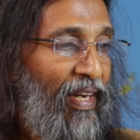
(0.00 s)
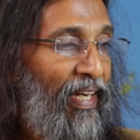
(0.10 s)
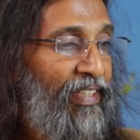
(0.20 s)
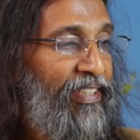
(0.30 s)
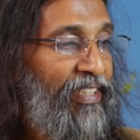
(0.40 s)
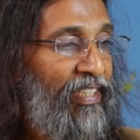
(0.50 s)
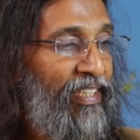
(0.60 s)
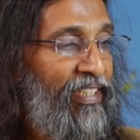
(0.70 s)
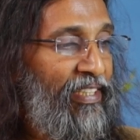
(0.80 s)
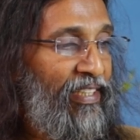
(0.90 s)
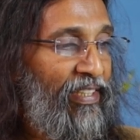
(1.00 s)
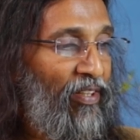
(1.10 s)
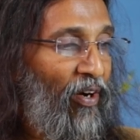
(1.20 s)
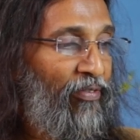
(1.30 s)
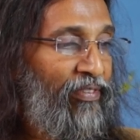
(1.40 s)
A trinity
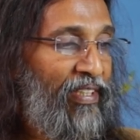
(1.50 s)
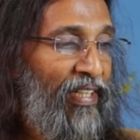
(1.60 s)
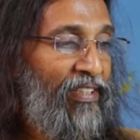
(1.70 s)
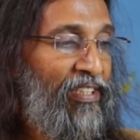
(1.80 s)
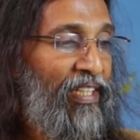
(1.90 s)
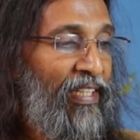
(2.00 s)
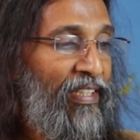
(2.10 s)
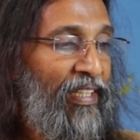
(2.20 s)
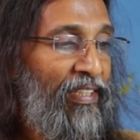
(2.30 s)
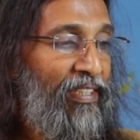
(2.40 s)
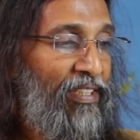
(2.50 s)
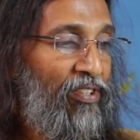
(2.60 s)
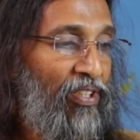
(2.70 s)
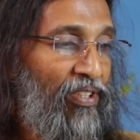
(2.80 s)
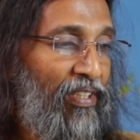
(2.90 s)
of transcendent
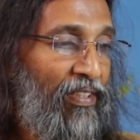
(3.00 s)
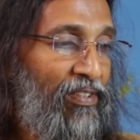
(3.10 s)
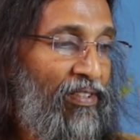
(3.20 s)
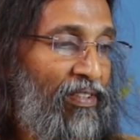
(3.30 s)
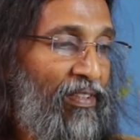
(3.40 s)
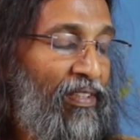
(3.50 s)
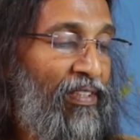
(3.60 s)
existence,